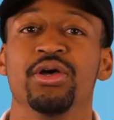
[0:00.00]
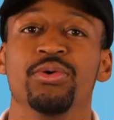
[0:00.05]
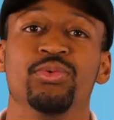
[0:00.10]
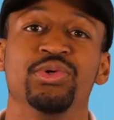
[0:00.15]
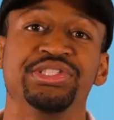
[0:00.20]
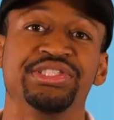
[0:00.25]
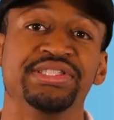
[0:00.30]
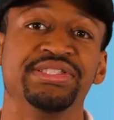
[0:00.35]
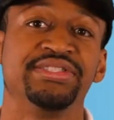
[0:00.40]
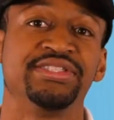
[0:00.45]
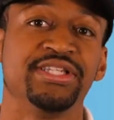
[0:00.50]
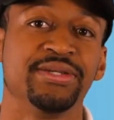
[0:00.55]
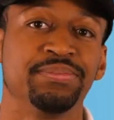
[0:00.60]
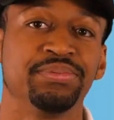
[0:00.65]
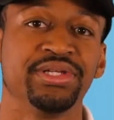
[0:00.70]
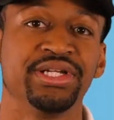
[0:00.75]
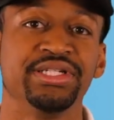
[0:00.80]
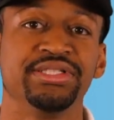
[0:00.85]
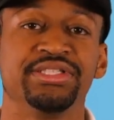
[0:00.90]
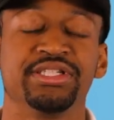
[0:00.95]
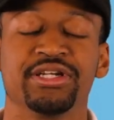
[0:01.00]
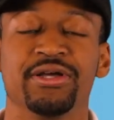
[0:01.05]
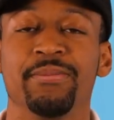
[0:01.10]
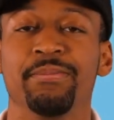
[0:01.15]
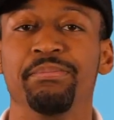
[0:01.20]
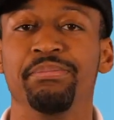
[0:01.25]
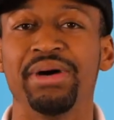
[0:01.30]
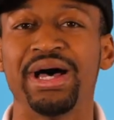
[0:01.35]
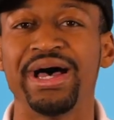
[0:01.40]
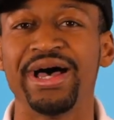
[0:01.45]
which is simply to
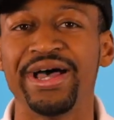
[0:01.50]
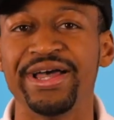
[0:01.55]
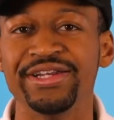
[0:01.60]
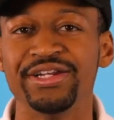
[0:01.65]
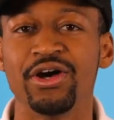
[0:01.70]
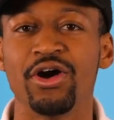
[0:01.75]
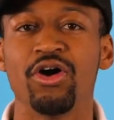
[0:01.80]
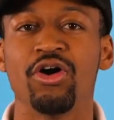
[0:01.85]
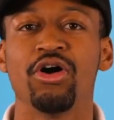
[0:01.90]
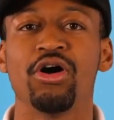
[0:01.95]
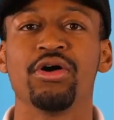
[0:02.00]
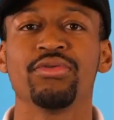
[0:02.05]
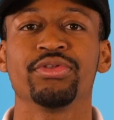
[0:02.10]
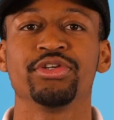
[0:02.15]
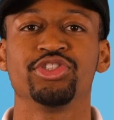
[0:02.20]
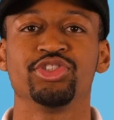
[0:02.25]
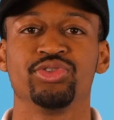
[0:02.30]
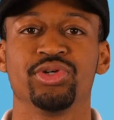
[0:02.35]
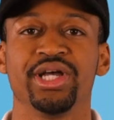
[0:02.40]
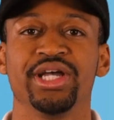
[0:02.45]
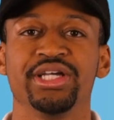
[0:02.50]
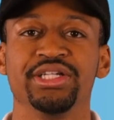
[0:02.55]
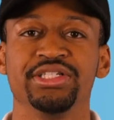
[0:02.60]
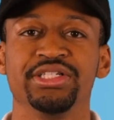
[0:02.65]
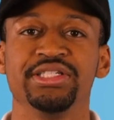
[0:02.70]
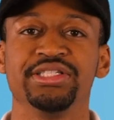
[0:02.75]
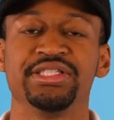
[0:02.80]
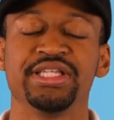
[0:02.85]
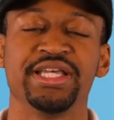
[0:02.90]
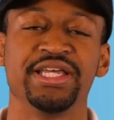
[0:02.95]
combine all the
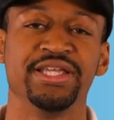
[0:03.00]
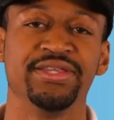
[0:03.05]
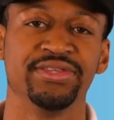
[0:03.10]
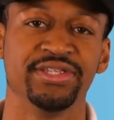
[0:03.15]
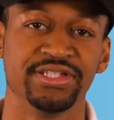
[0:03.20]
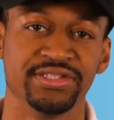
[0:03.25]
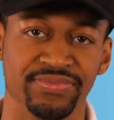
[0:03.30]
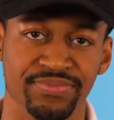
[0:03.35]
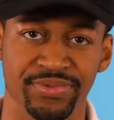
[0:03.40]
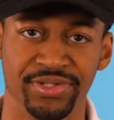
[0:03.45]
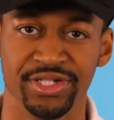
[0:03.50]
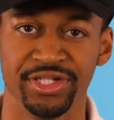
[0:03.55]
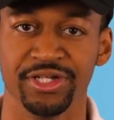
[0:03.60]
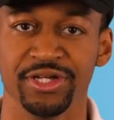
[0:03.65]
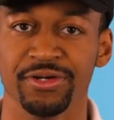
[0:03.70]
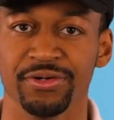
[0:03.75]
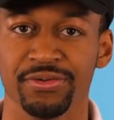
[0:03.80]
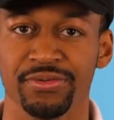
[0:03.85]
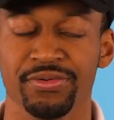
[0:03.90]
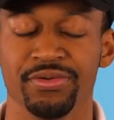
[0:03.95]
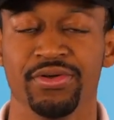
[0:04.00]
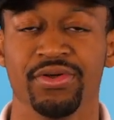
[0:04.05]
strategies in this video.